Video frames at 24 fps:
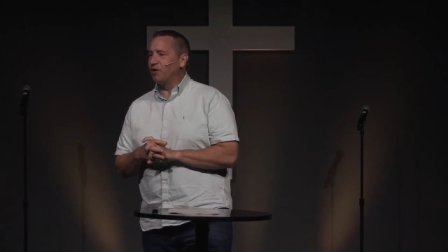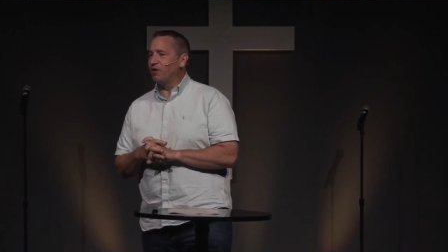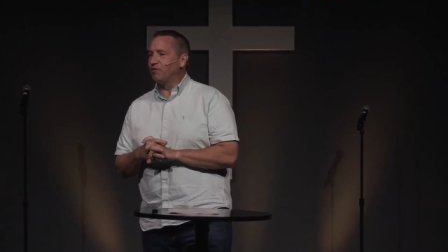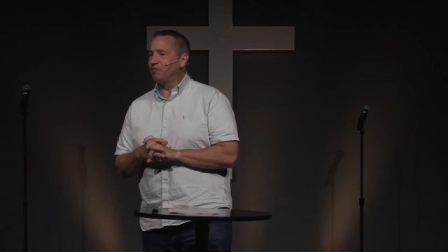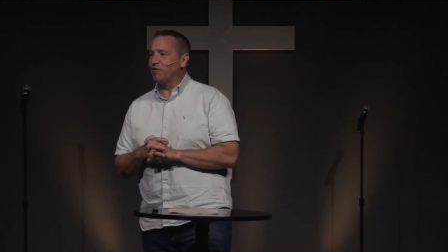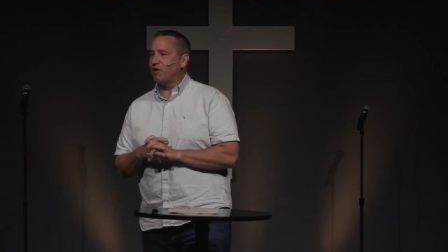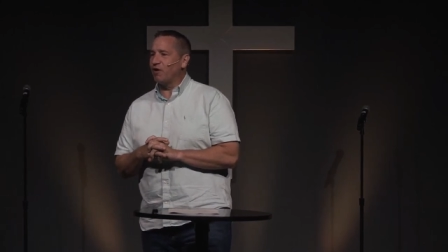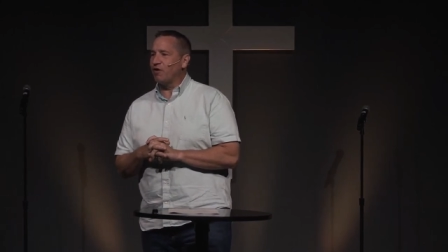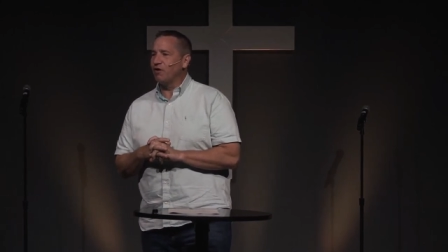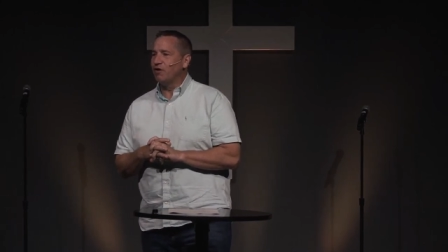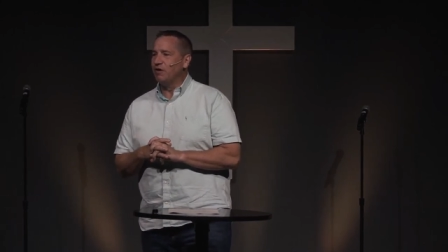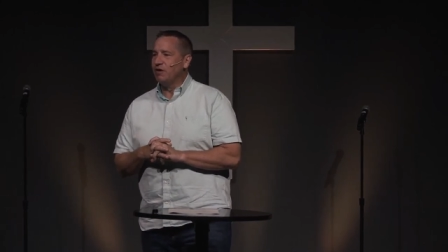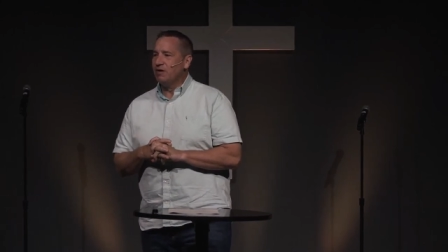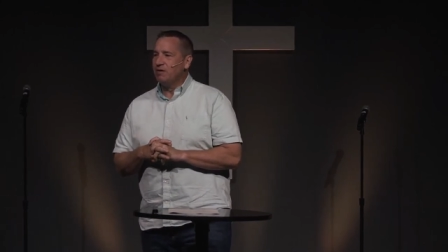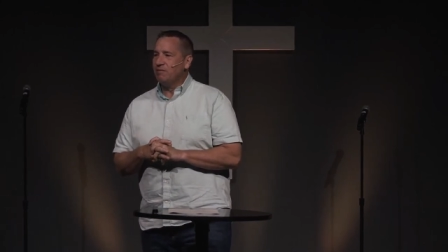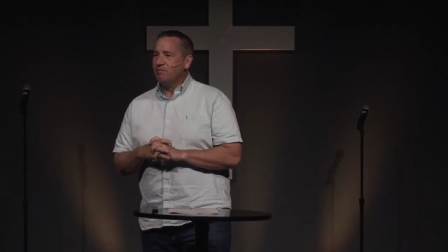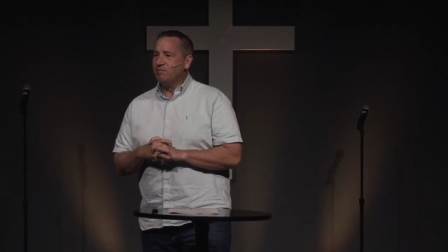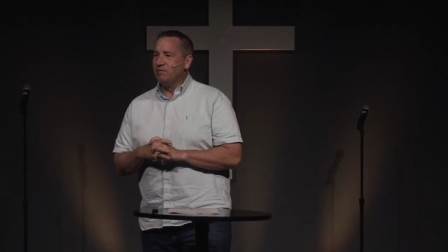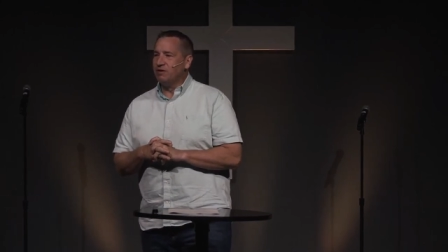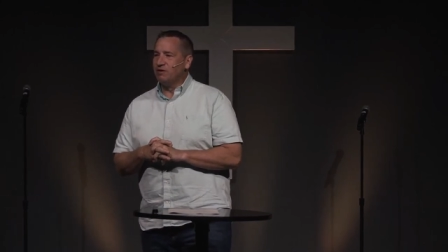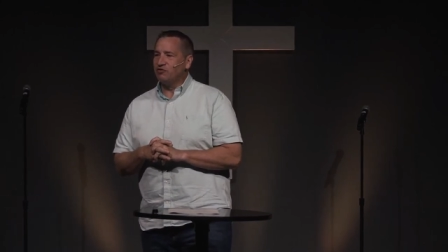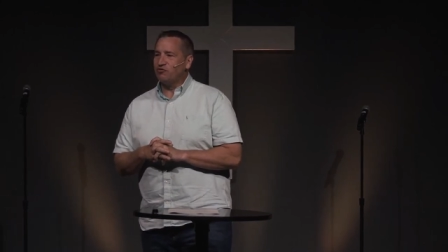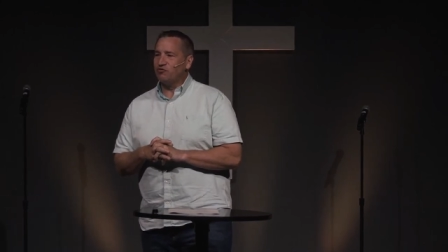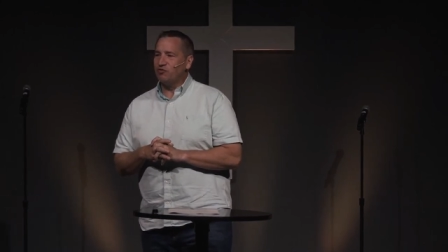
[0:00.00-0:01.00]
of our
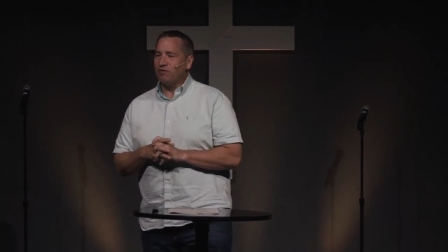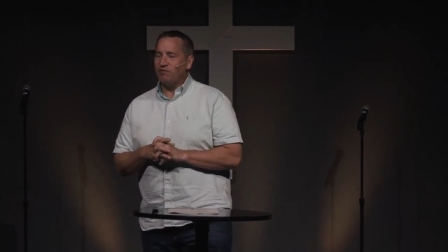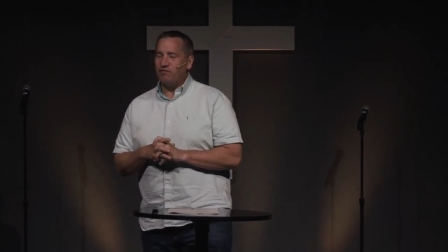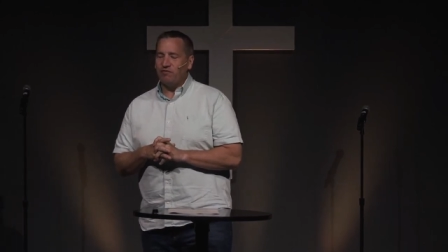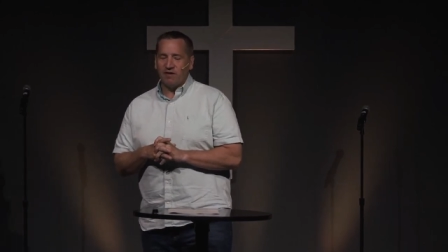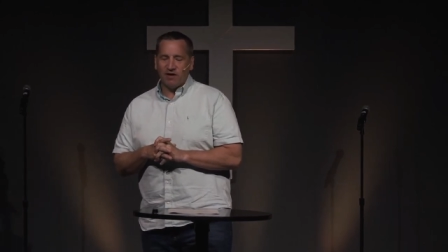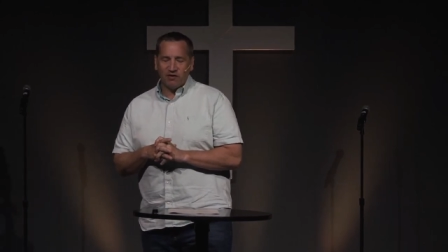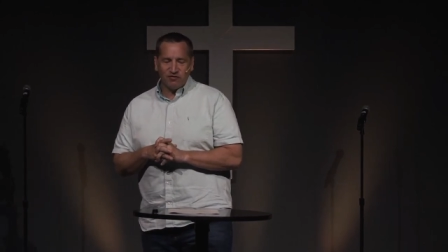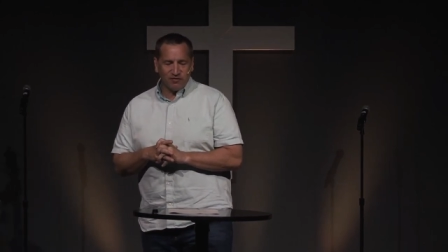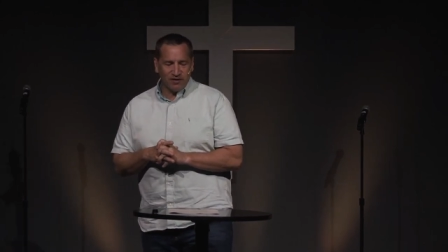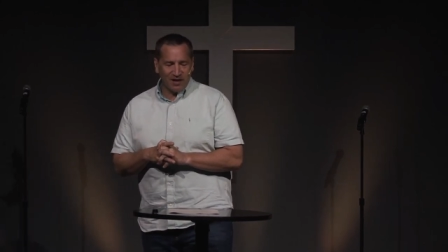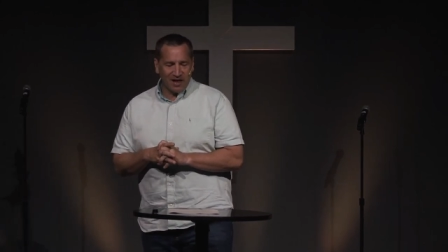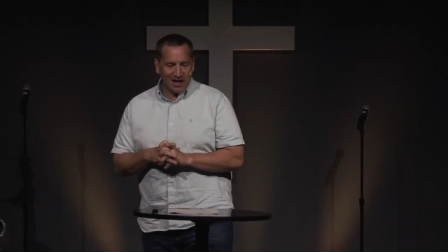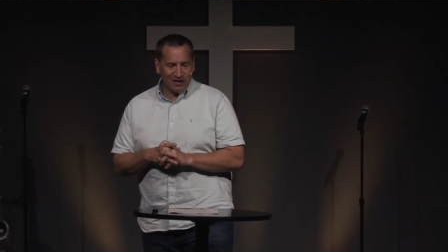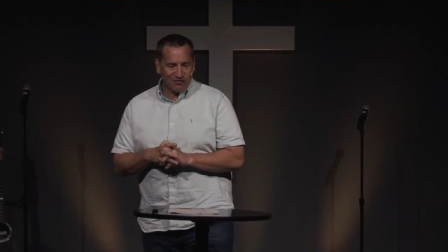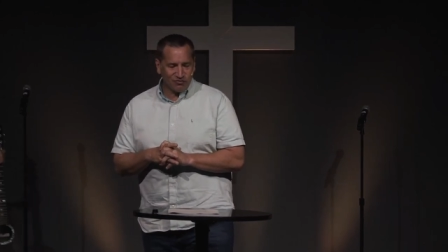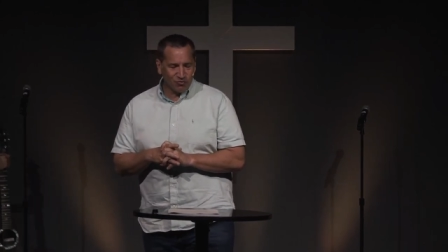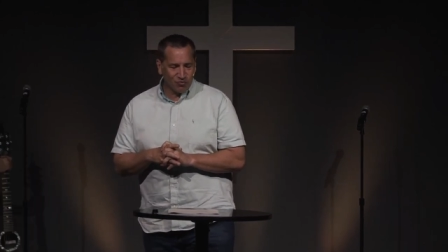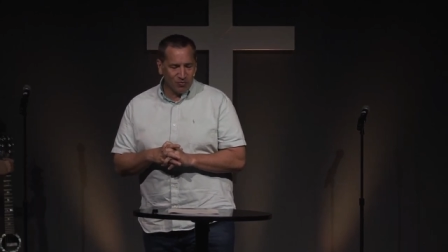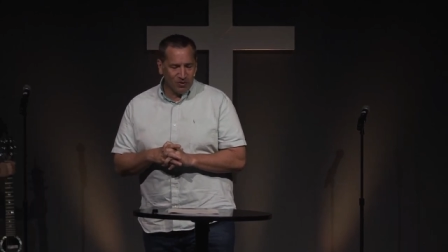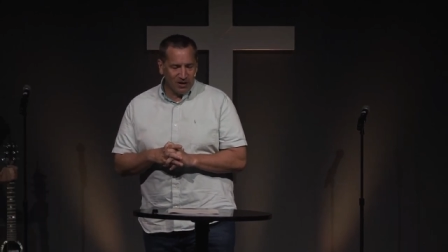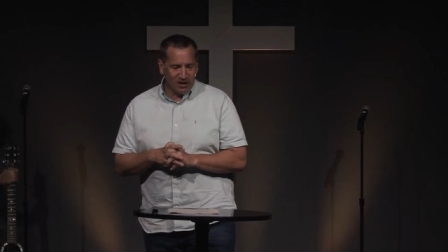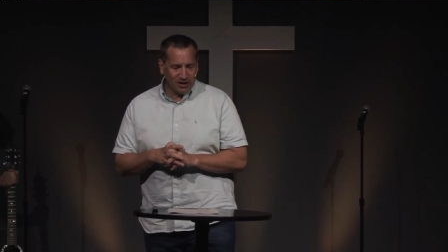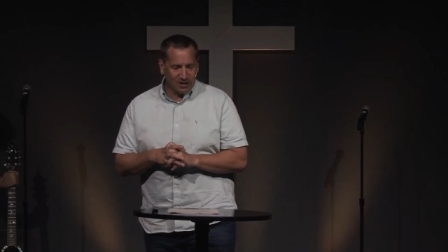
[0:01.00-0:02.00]
Ministry Fest last
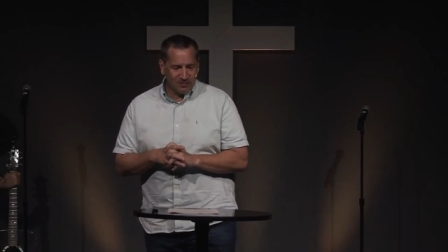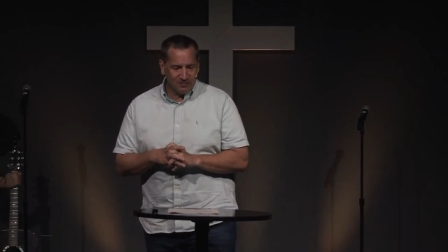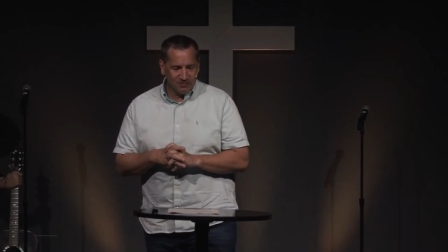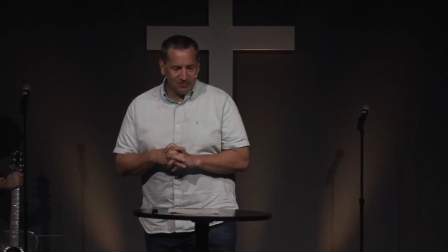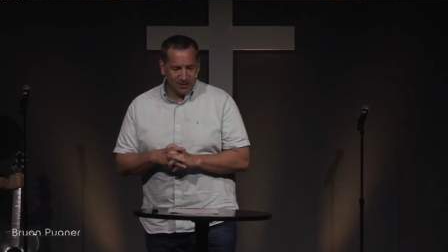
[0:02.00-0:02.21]
week.